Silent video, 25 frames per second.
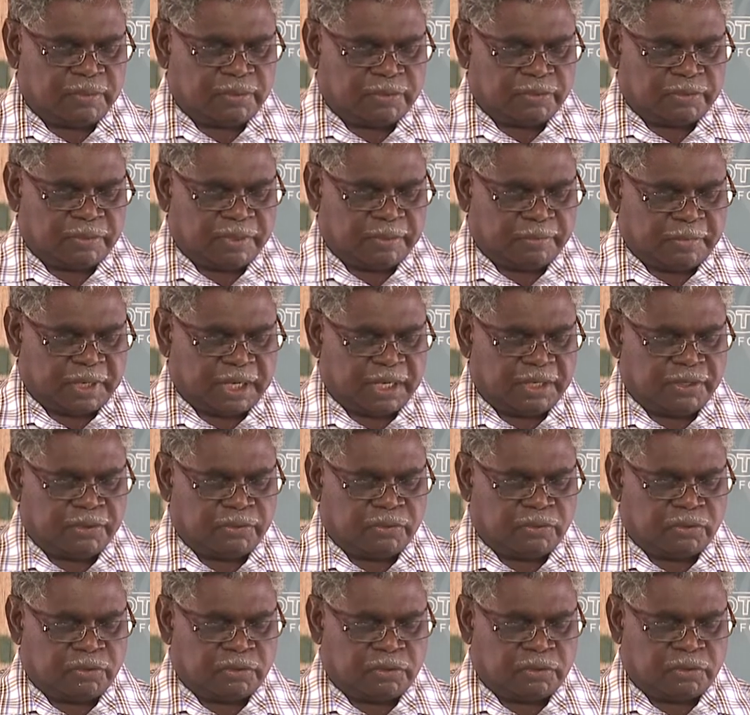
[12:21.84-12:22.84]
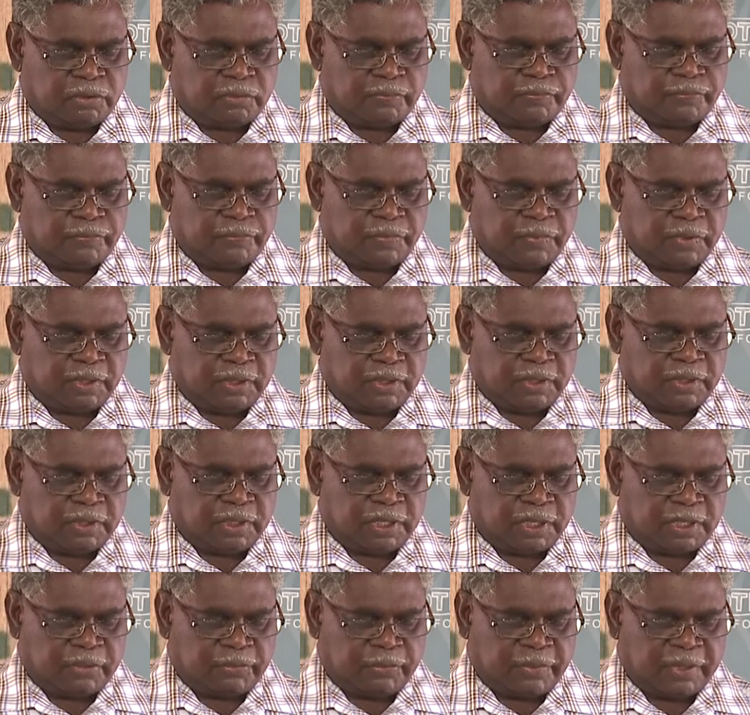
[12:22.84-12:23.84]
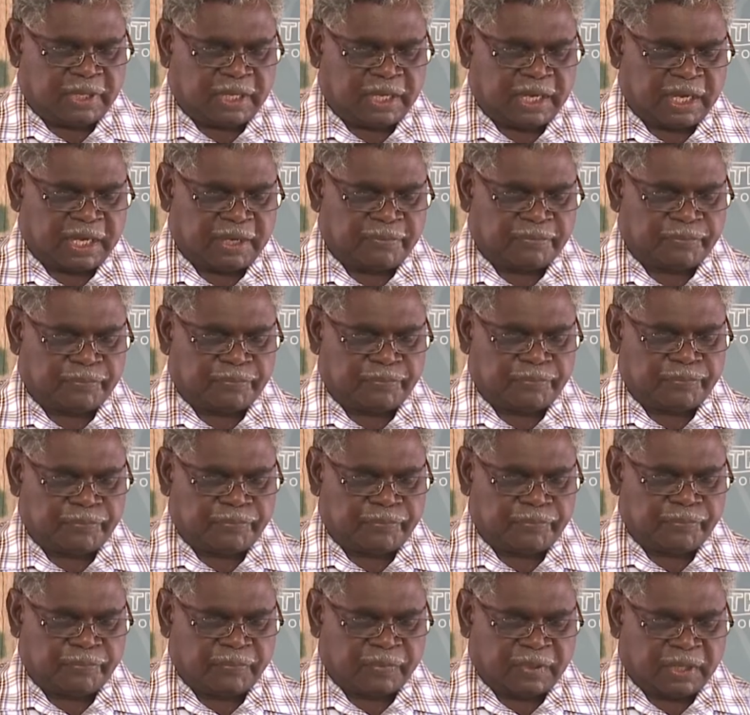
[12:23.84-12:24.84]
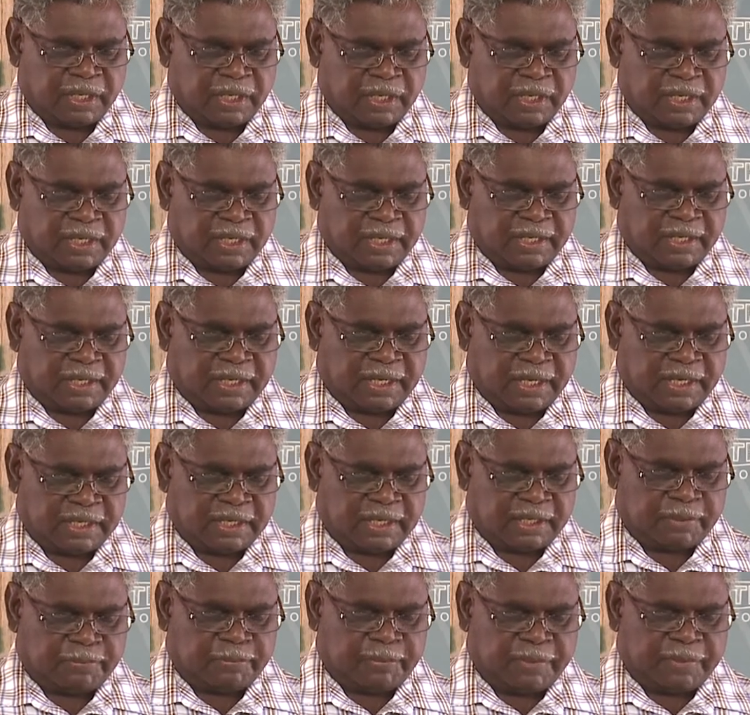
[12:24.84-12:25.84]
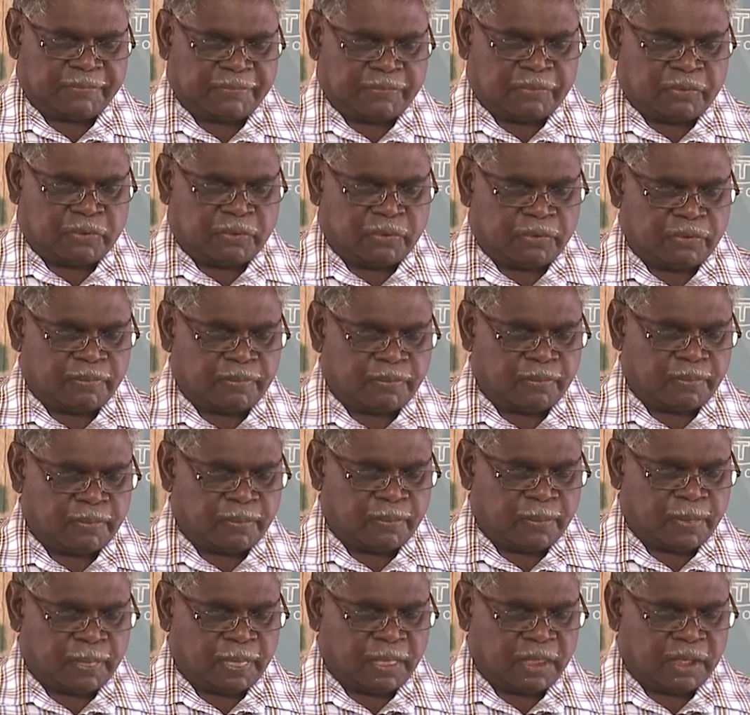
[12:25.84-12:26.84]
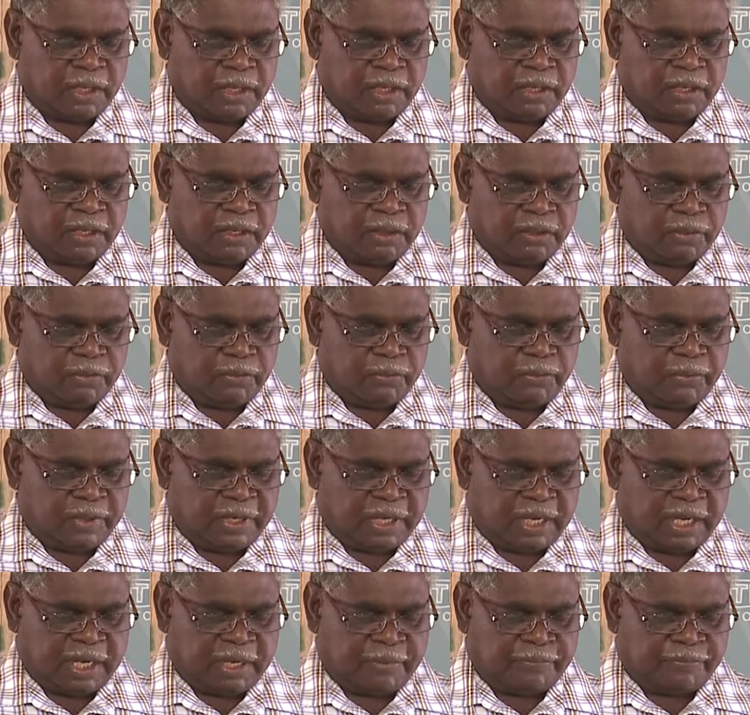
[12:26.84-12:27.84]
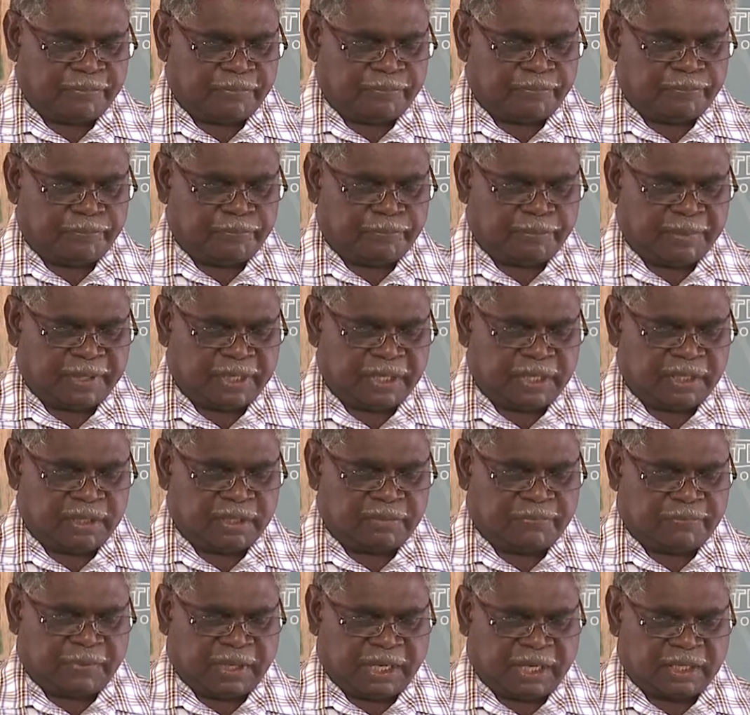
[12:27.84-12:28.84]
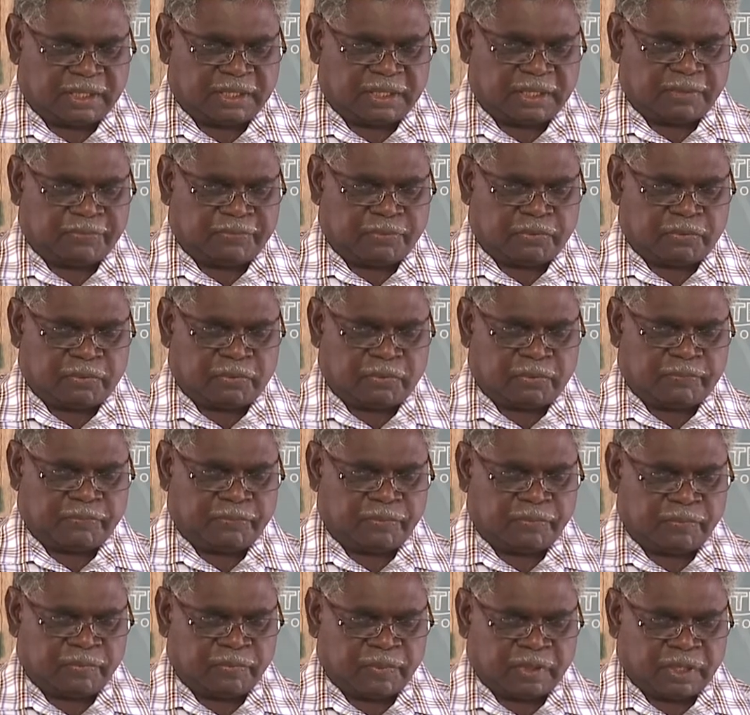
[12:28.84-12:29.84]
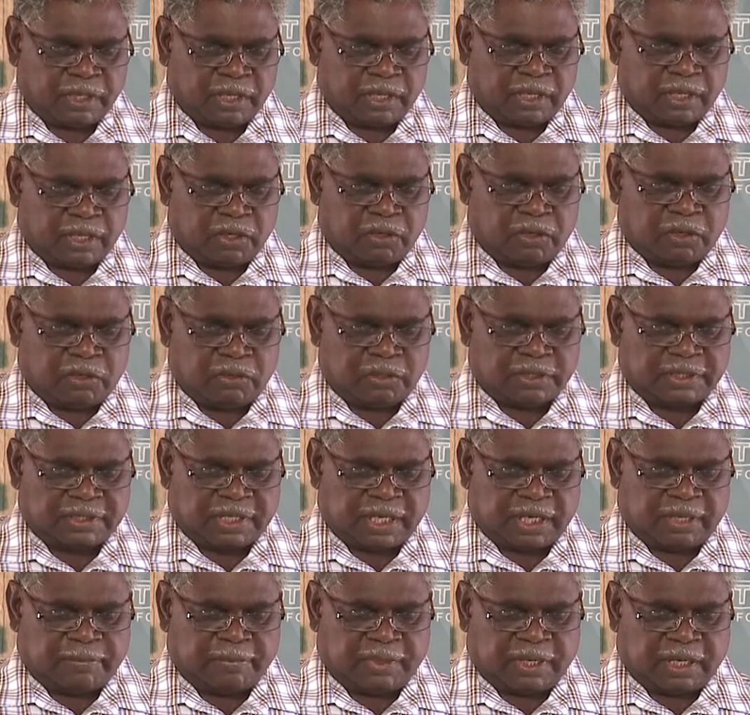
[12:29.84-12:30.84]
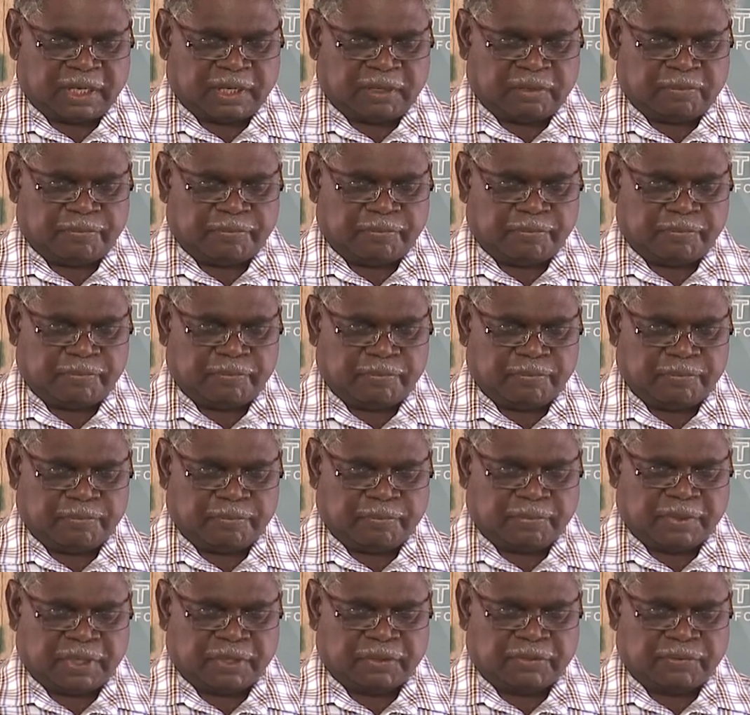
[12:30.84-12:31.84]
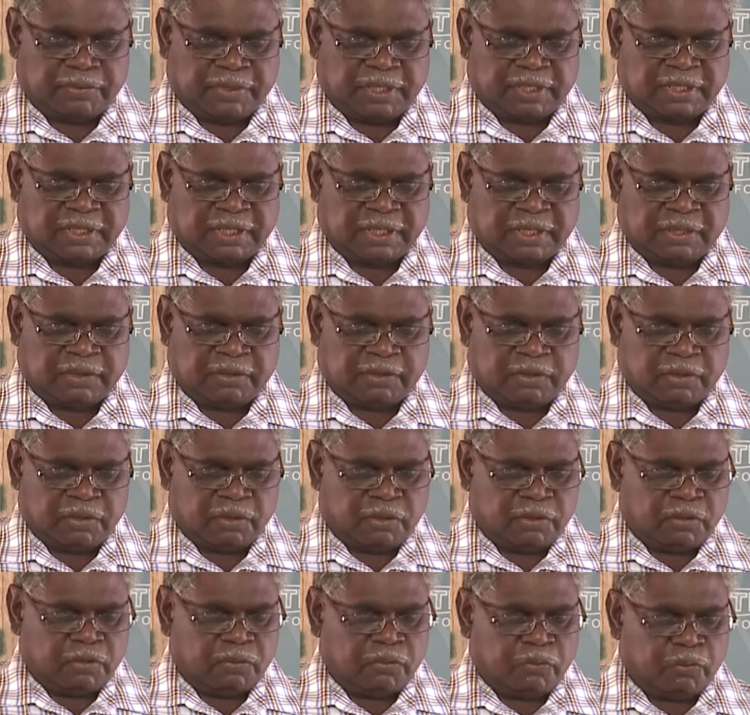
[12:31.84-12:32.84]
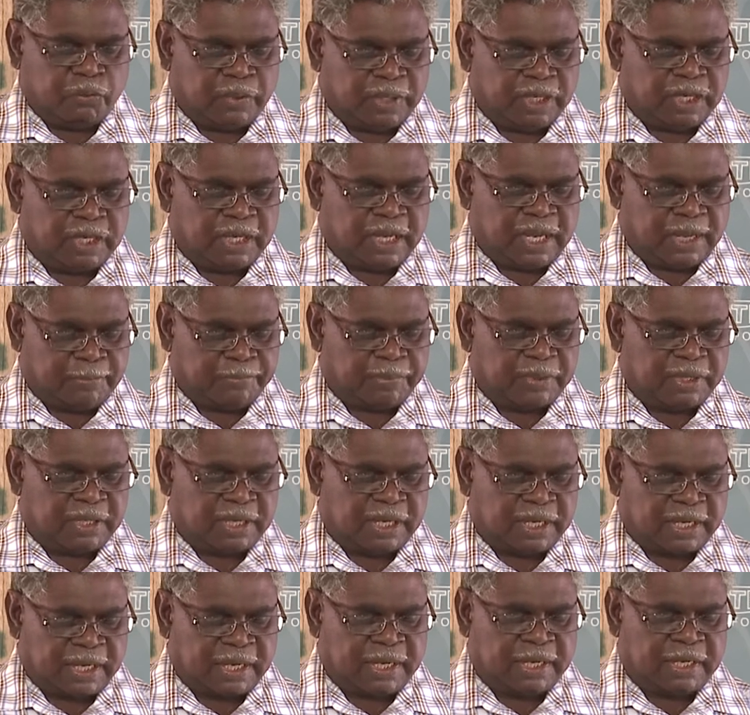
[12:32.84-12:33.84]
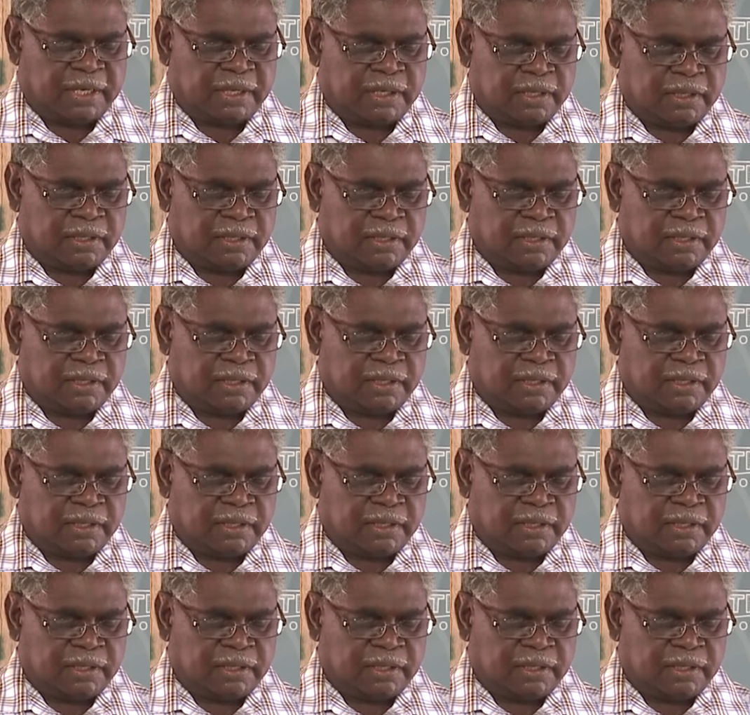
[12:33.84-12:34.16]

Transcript: remind you all that we have done it before. We have been fighting for a long time now, but treaty will happen again.